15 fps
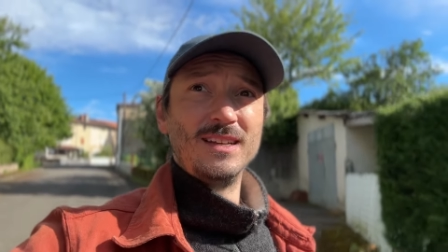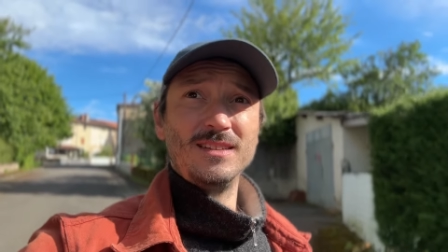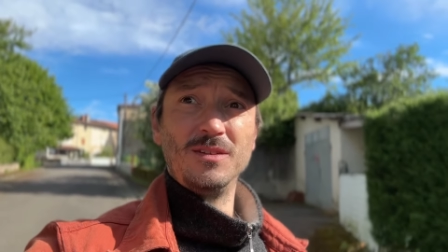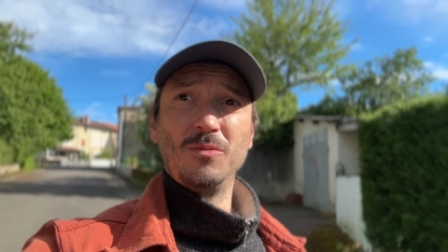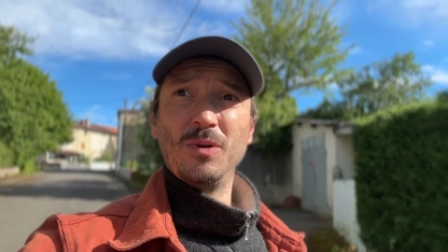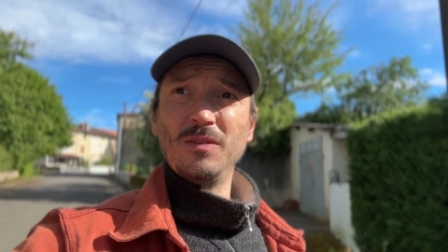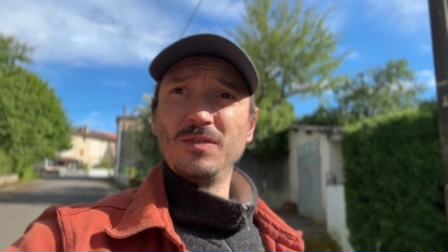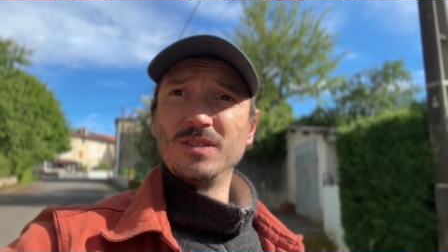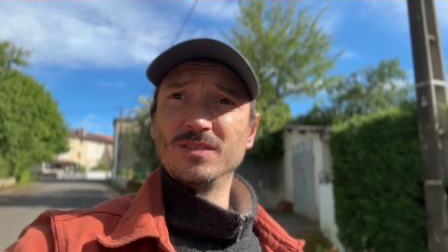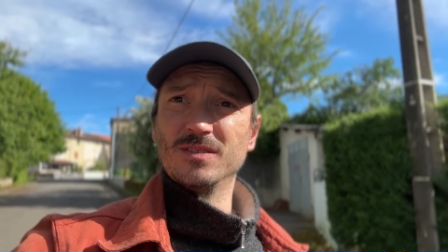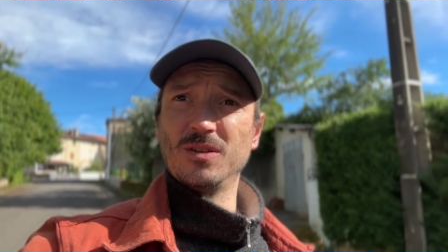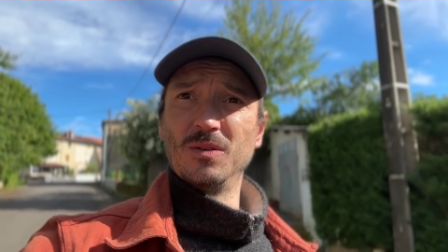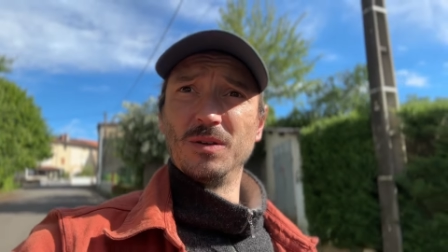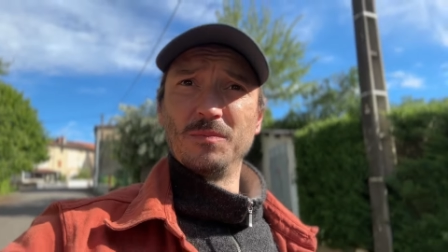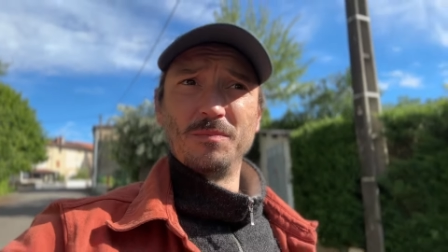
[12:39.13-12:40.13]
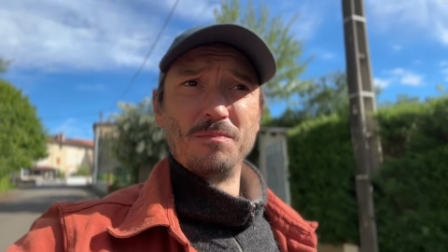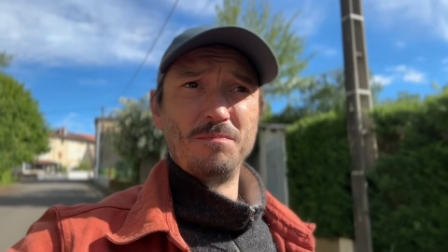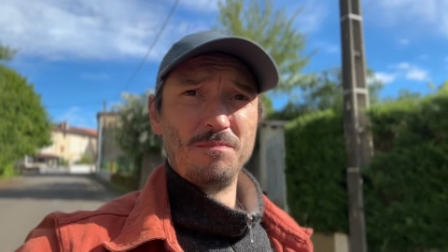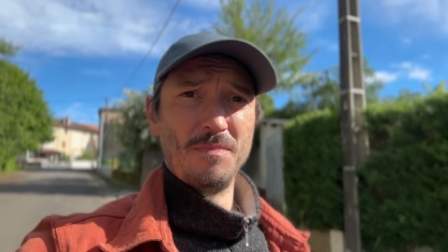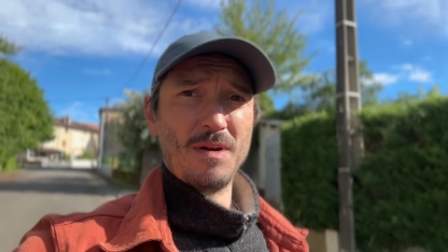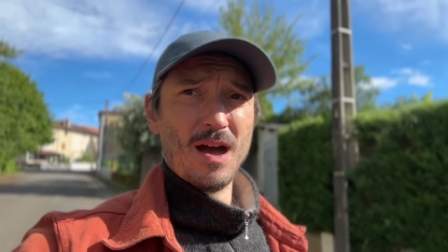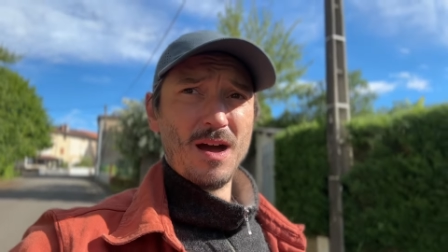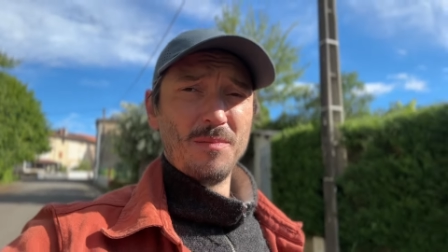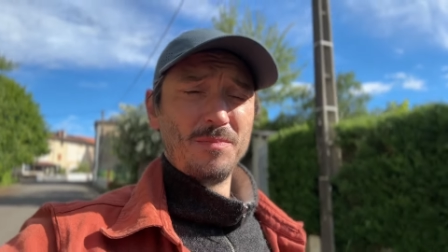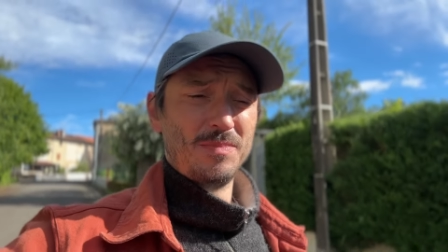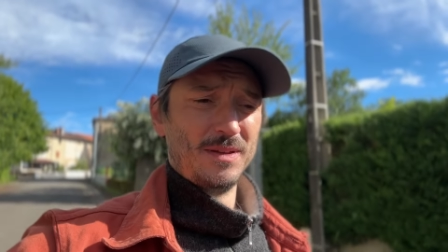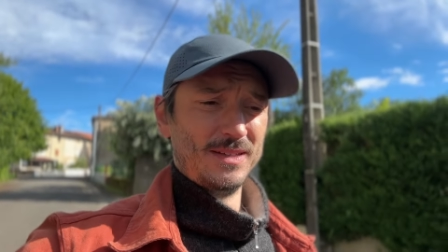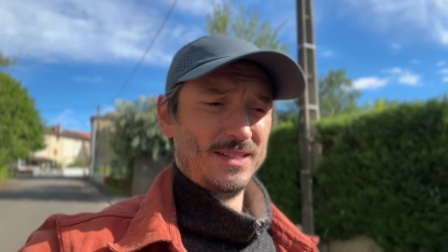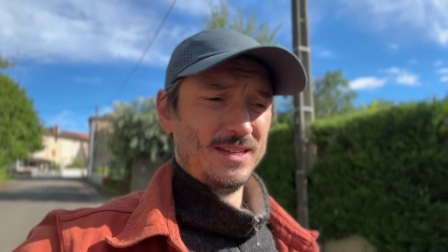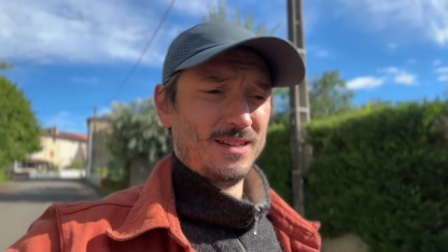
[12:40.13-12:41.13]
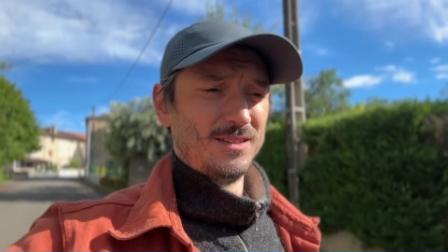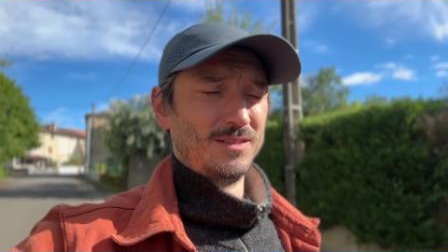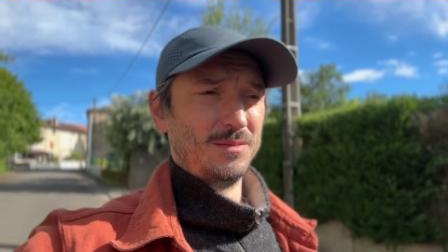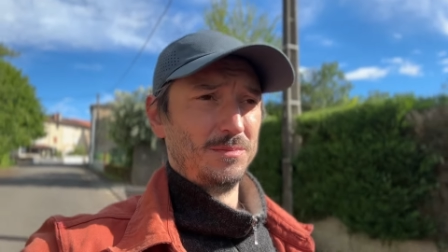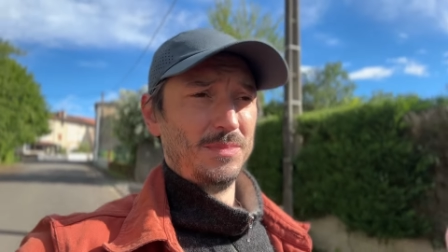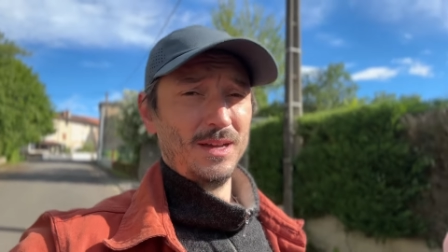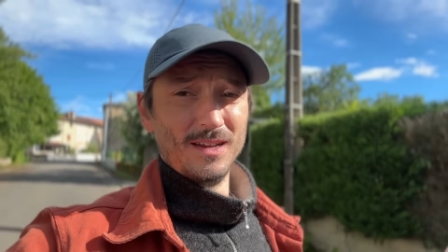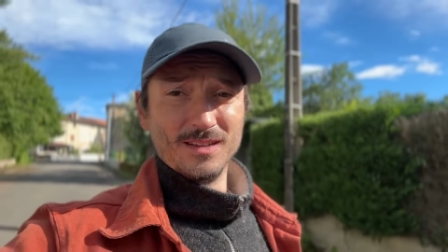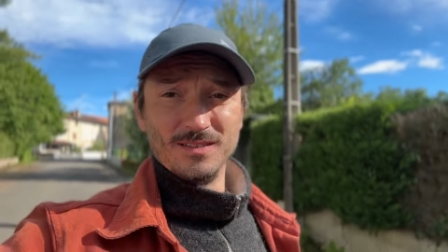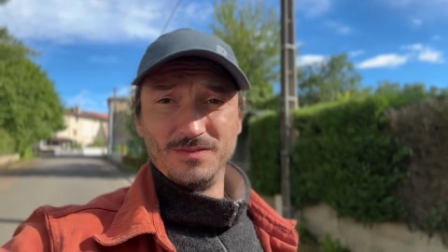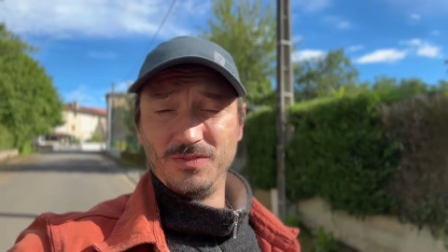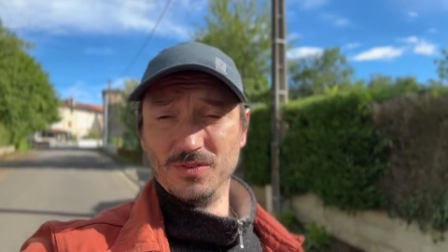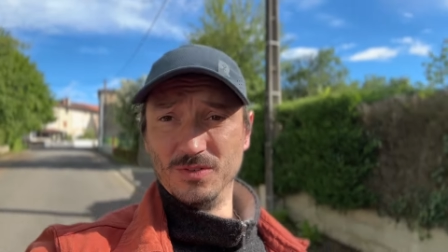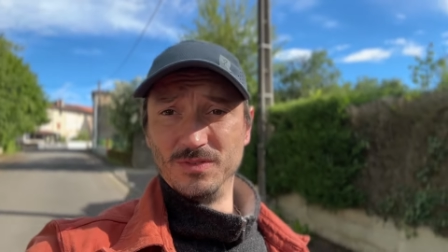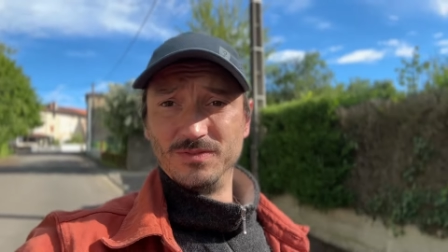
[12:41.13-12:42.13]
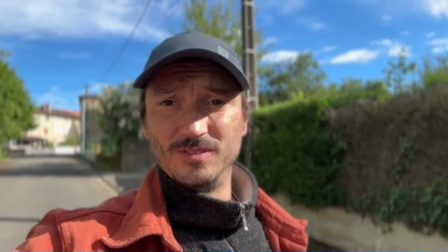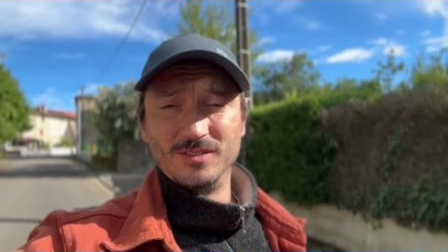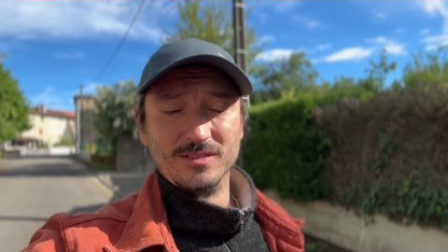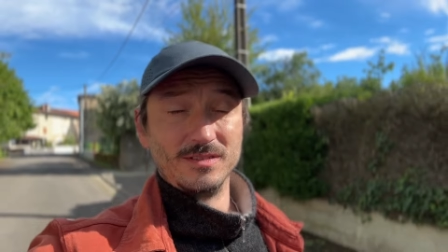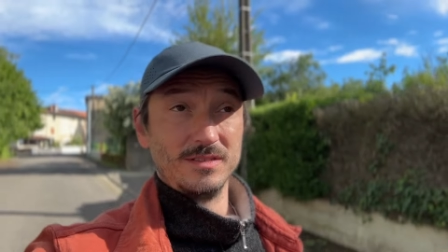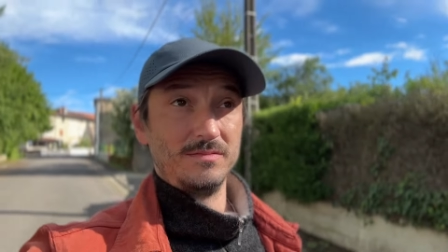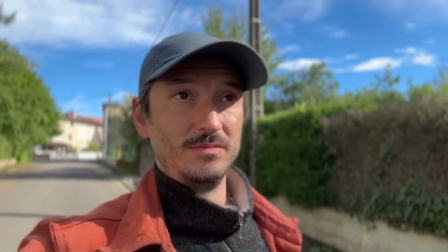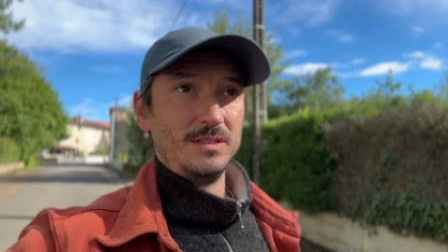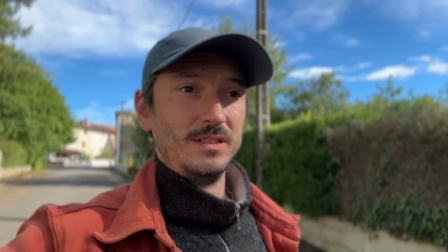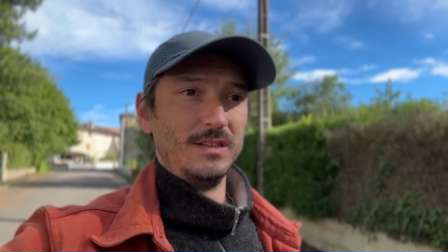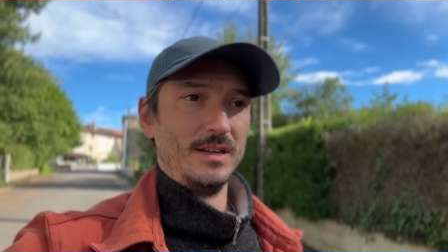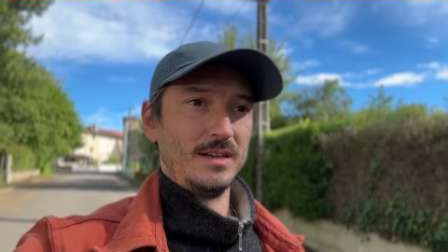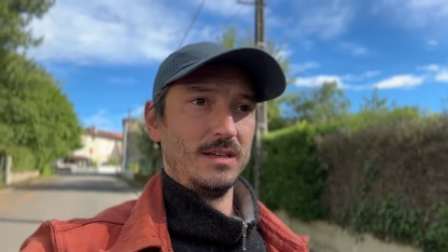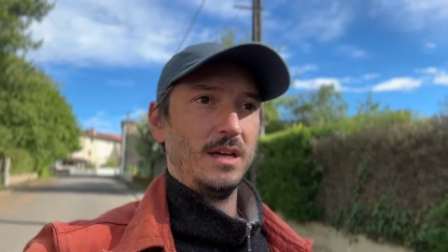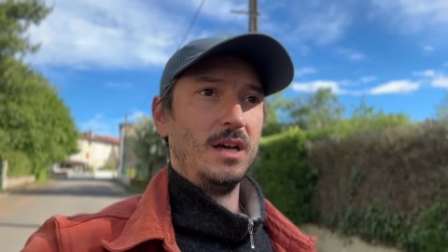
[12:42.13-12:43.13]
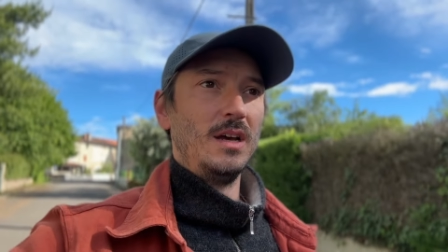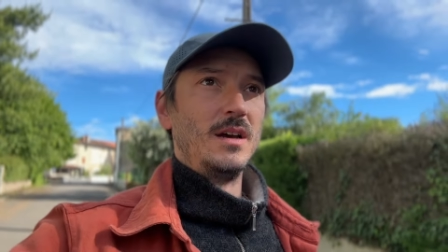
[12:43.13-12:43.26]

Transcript: The weather is going up and down and back and forth and it's really like,